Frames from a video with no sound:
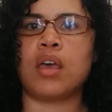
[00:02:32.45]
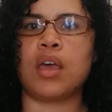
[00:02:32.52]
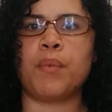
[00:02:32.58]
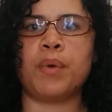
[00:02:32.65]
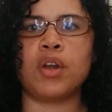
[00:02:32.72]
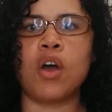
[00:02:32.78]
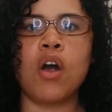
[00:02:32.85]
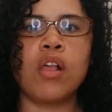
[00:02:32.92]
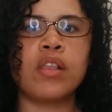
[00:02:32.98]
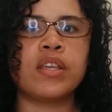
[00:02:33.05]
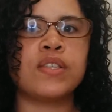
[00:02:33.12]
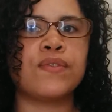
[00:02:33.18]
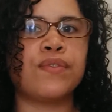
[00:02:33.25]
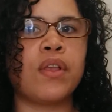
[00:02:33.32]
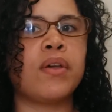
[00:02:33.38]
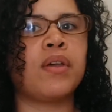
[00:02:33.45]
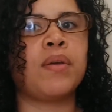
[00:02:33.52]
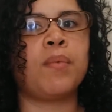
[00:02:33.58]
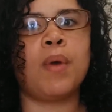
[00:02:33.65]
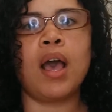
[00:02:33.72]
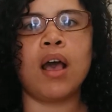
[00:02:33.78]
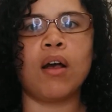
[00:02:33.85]
And when all is
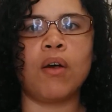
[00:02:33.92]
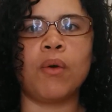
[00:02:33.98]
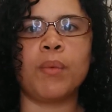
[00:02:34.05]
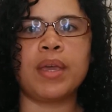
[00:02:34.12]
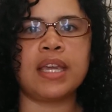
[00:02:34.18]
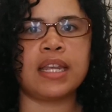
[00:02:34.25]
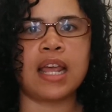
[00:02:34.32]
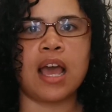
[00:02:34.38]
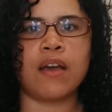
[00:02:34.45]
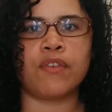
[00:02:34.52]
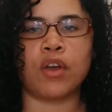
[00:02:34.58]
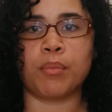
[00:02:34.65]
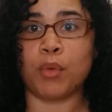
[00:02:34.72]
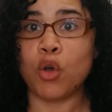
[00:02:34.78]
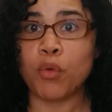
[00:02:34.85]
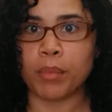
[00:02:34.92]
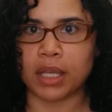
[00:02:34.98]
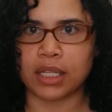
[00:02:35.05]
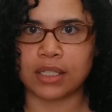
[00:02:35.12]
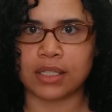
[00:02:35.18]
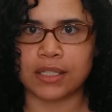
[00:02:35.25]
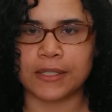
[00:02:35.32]
flowing well, we can have our
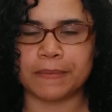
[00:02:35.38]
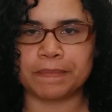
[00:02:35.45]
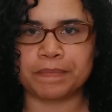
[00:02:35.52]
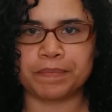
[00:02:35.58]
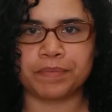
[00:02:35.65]
moments.